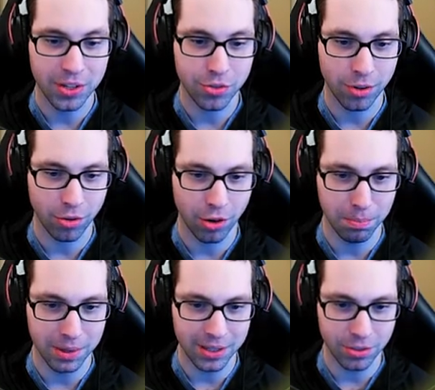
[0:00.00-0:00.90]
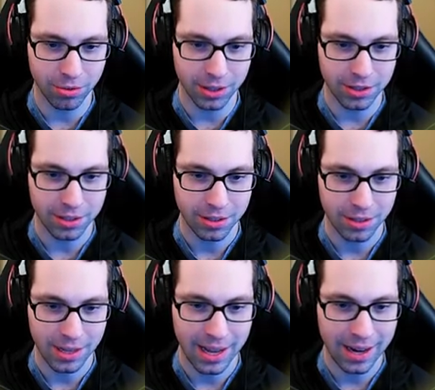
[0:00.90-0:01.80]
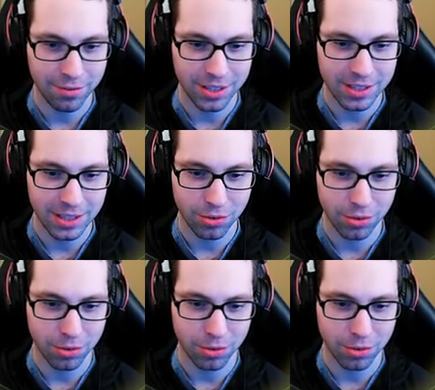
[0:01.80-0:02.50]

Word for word: struggle on Ben's greens. Every single